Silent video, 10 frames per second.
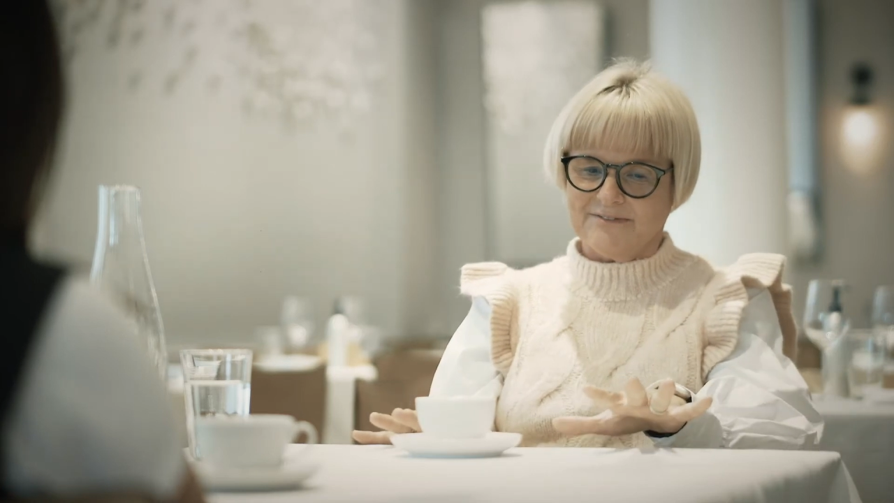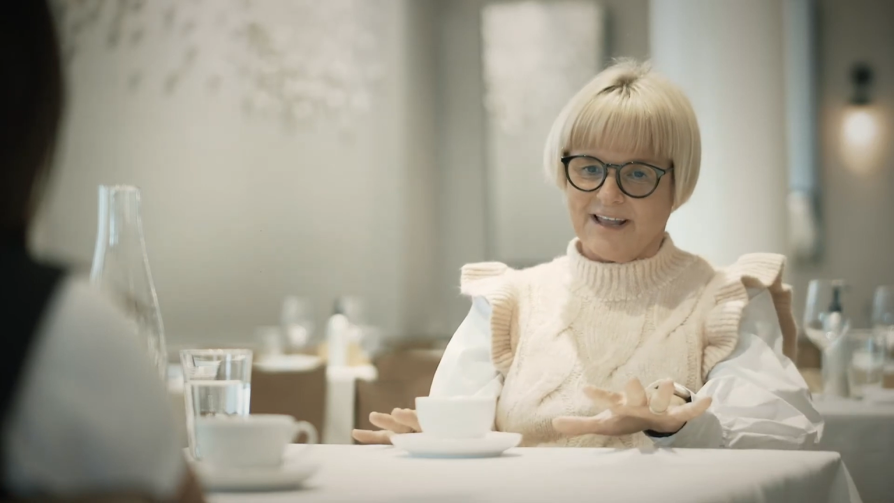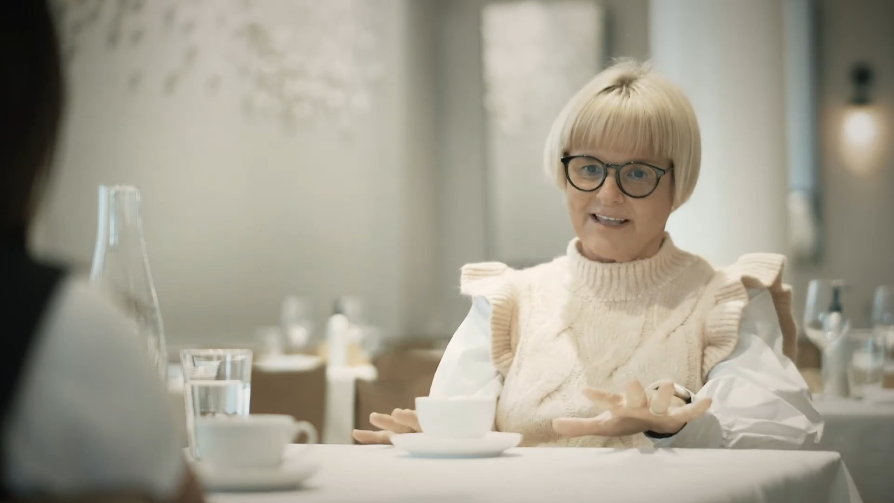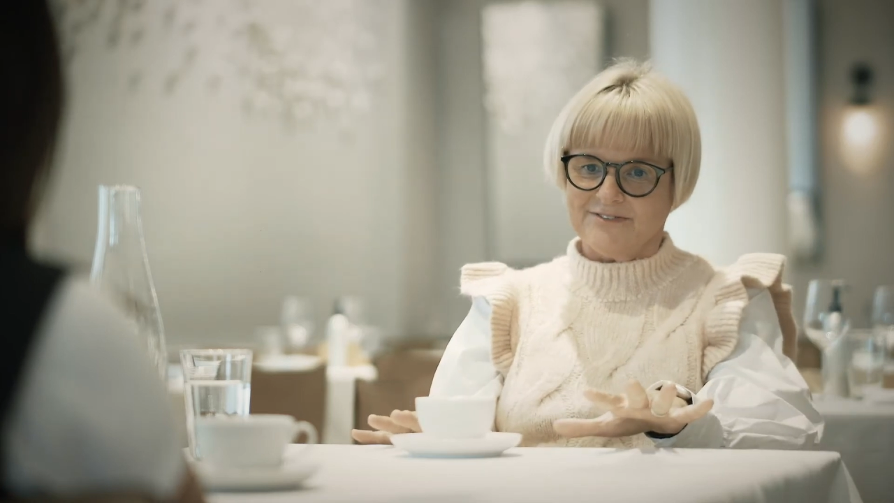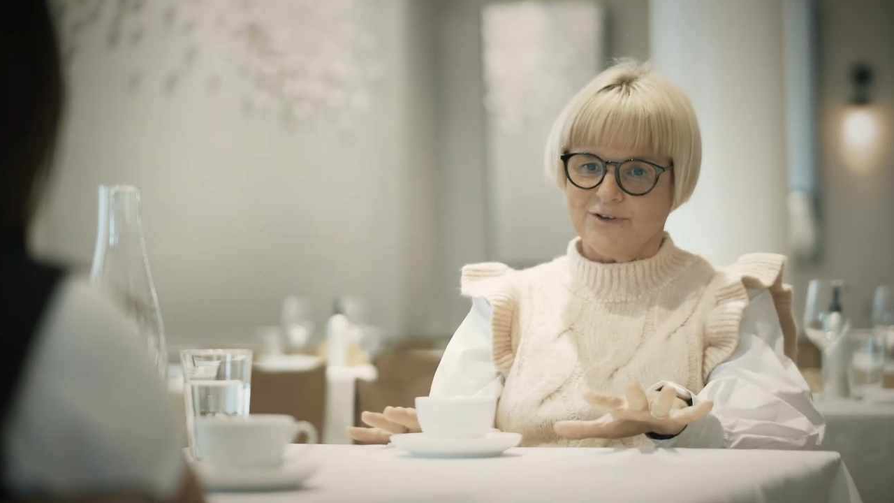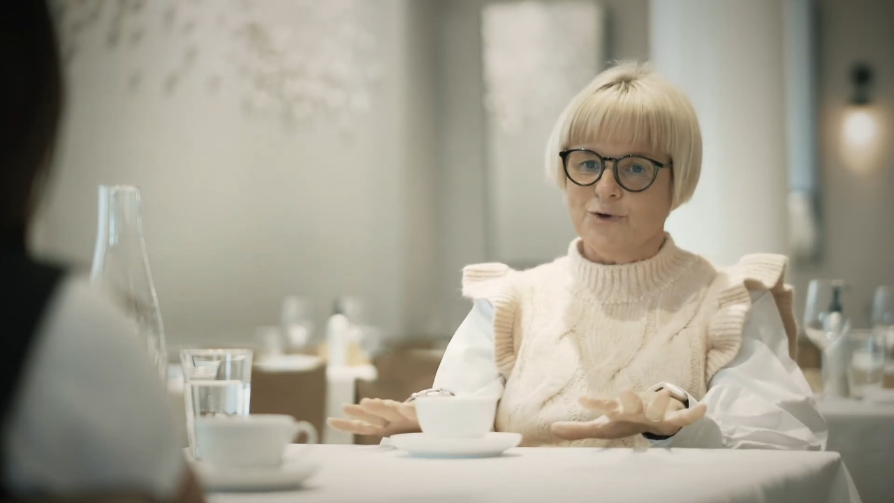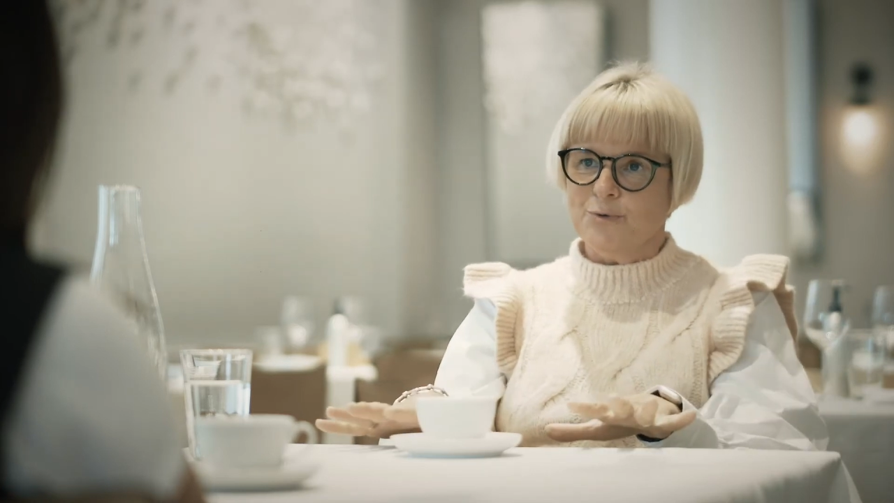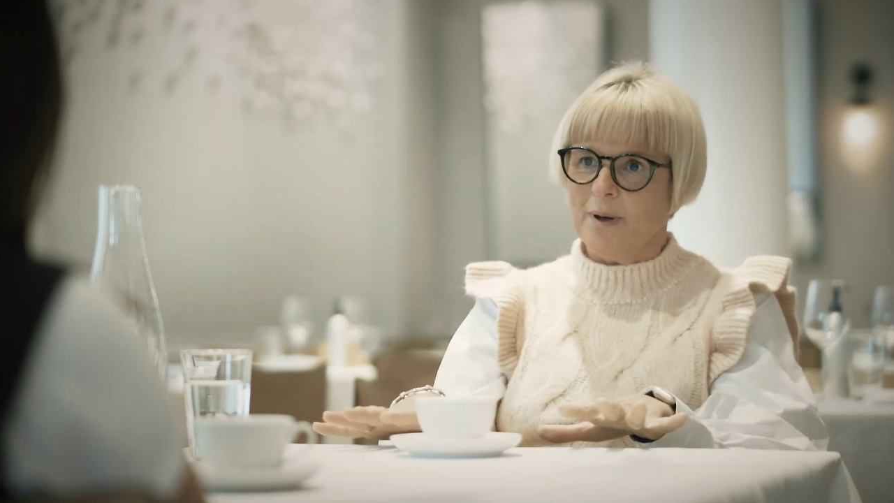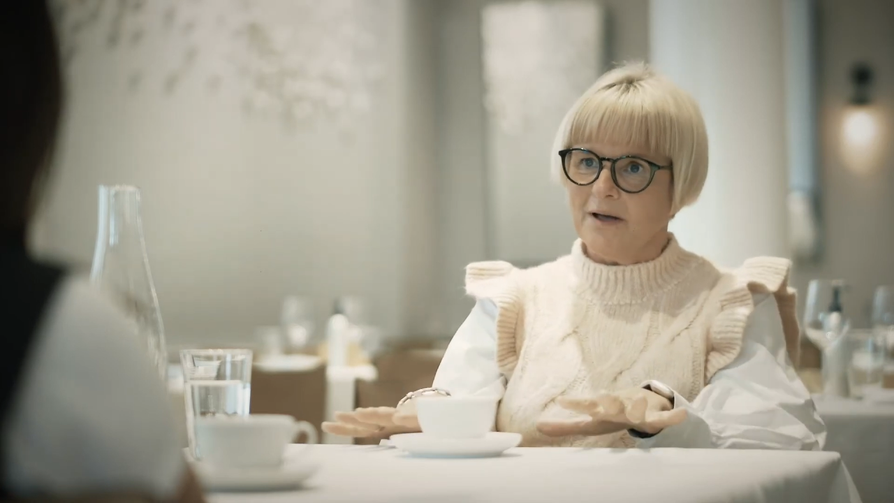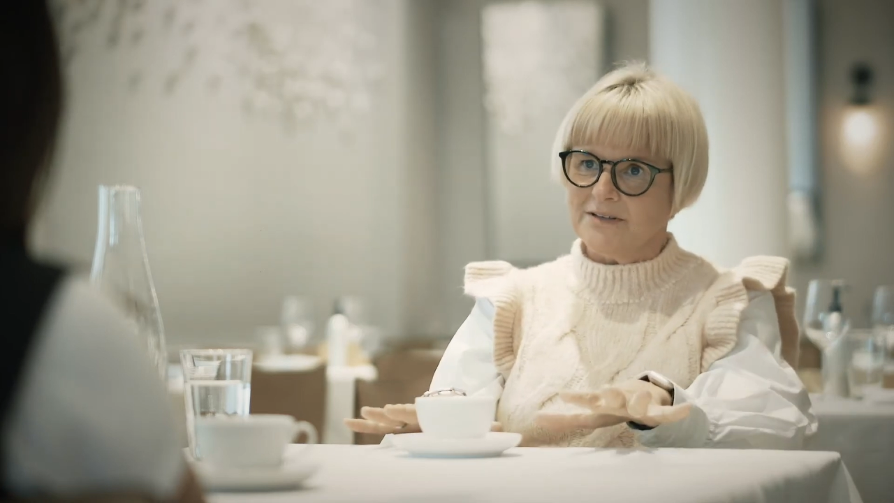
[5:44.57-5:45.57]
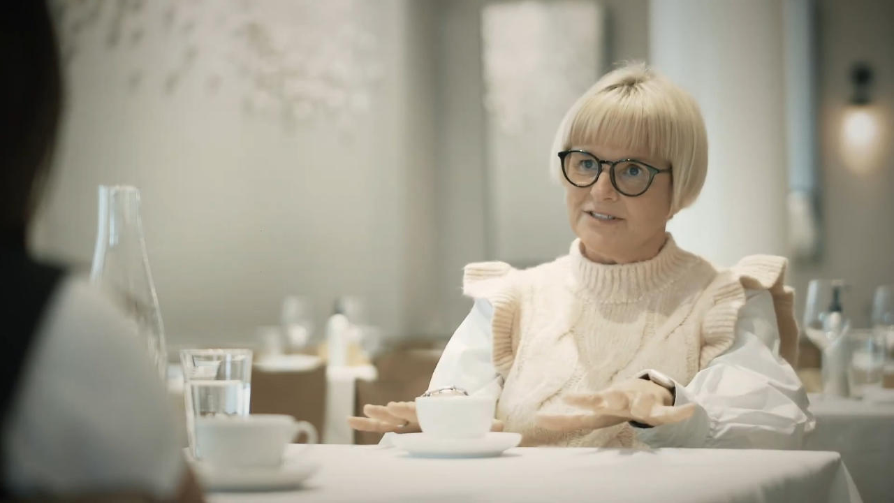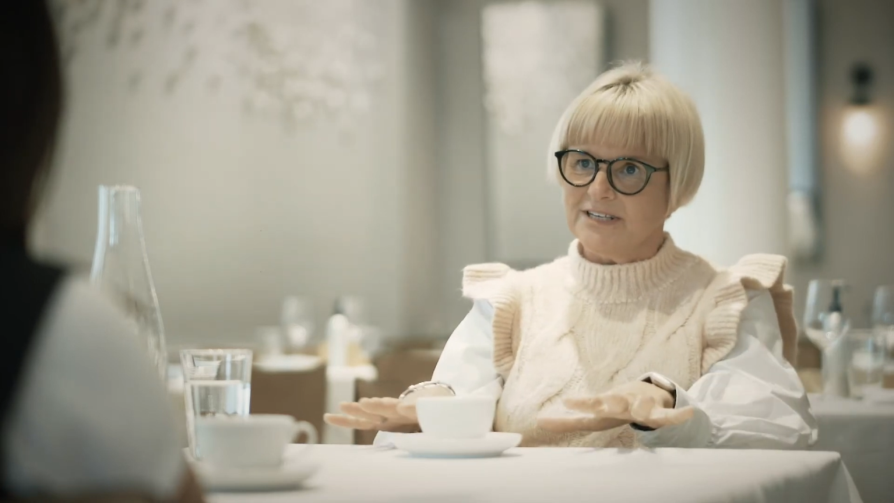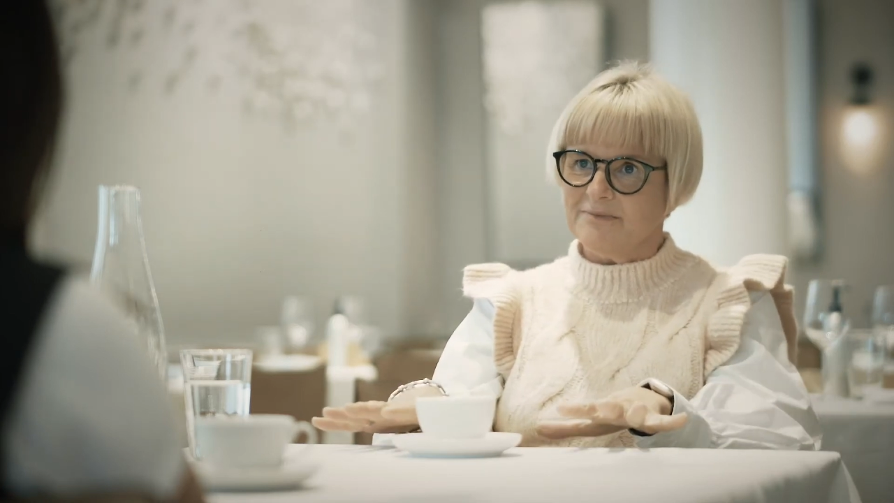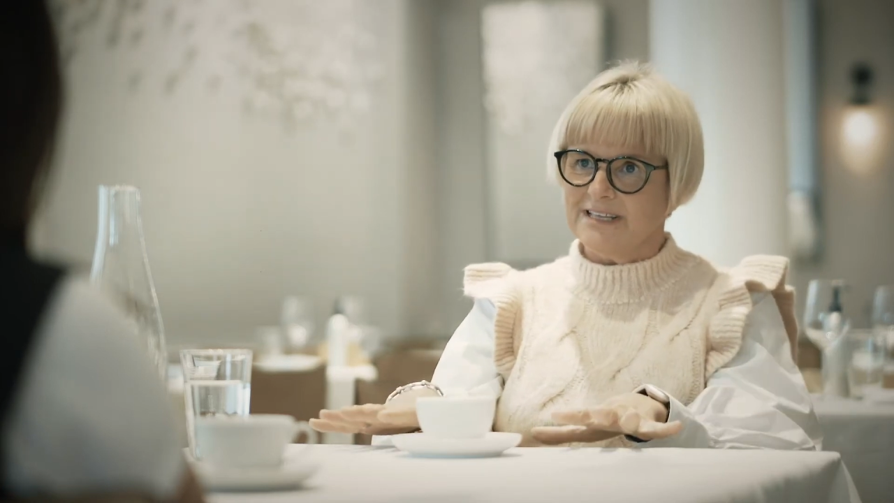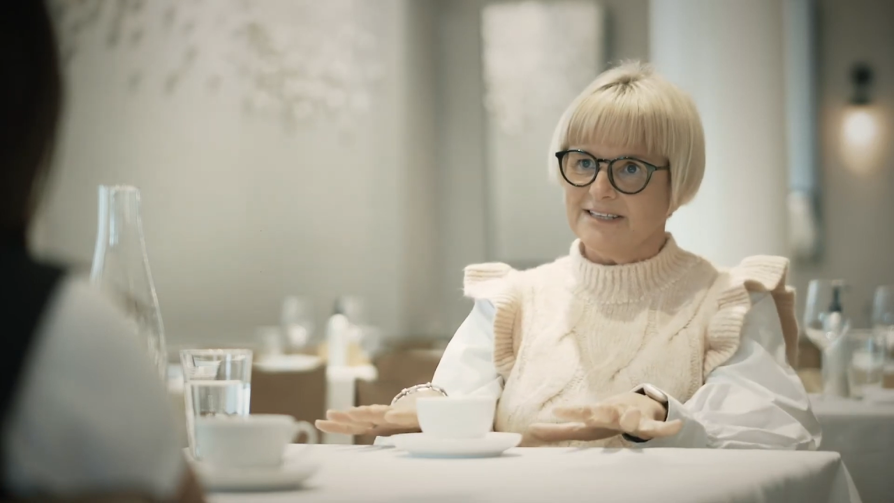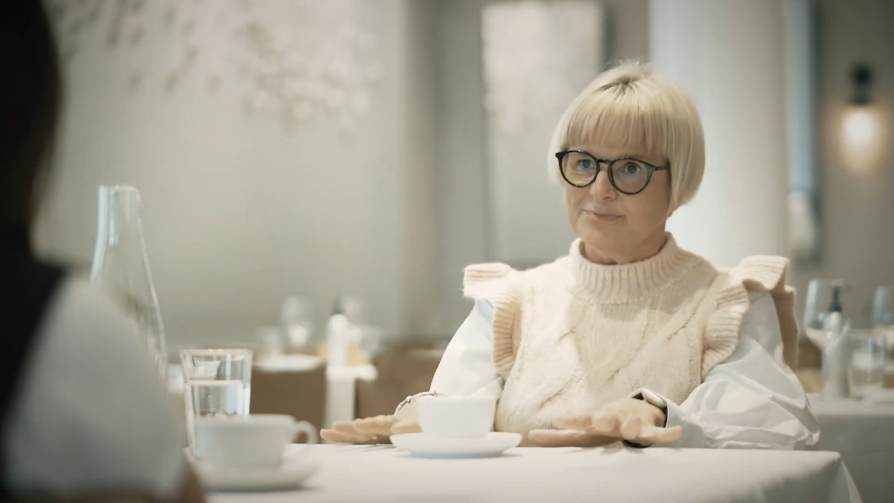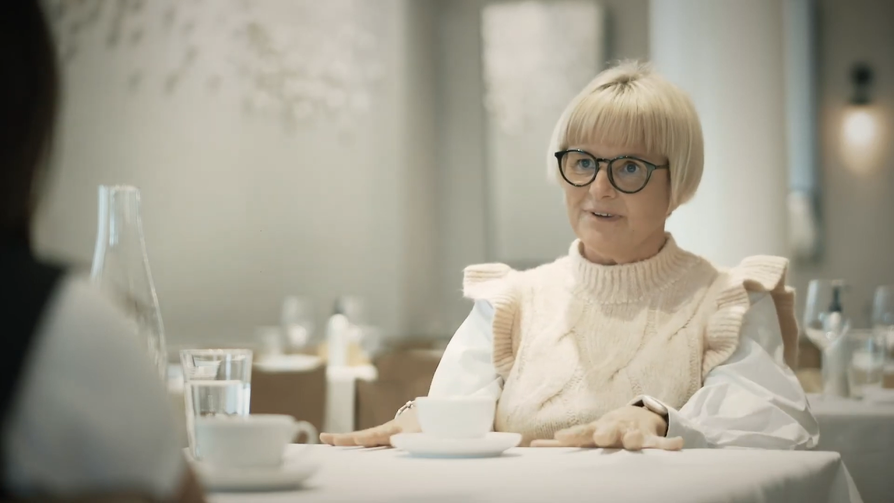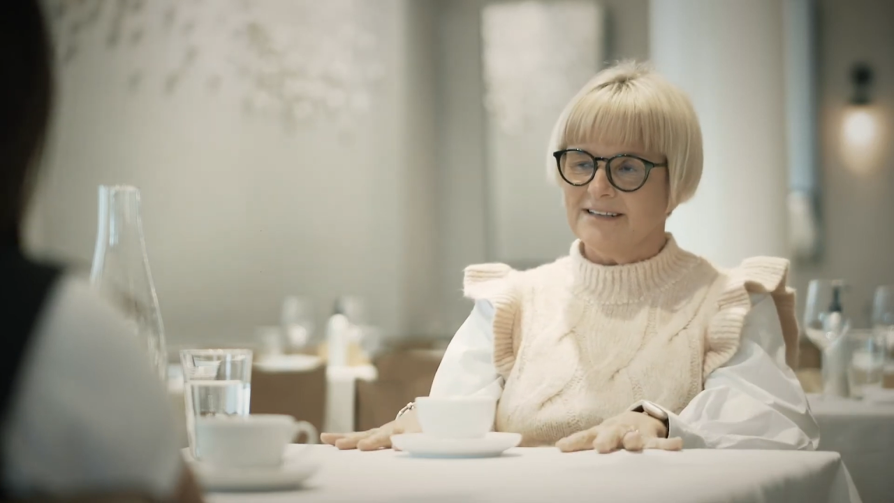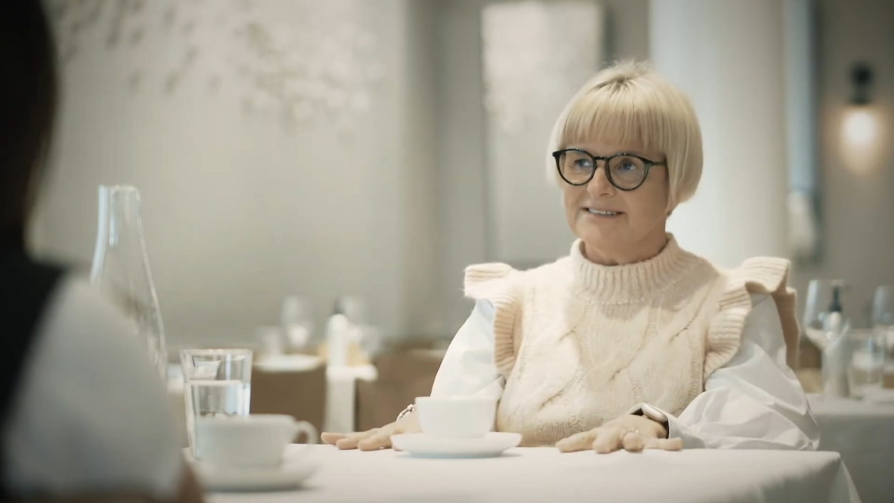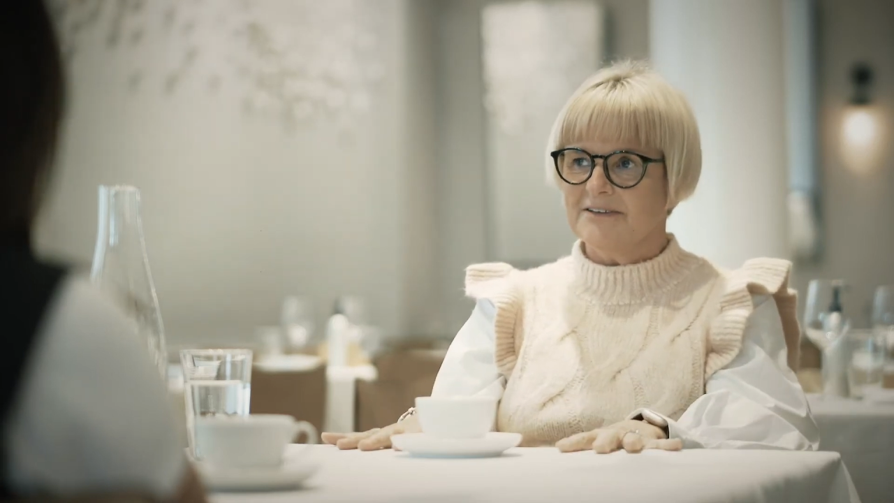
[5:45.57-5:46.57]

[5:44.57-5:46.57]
of like it's a good partnership with each brand.